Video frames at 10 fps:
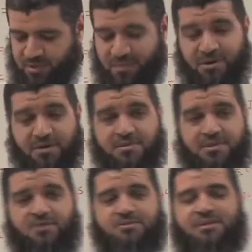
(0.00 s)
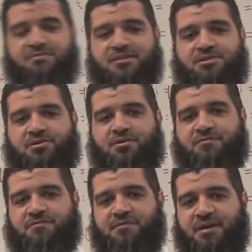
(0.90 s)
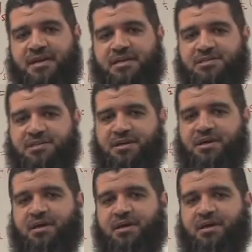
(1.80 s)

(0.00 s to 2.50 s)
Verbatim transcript: about the conservation of energy.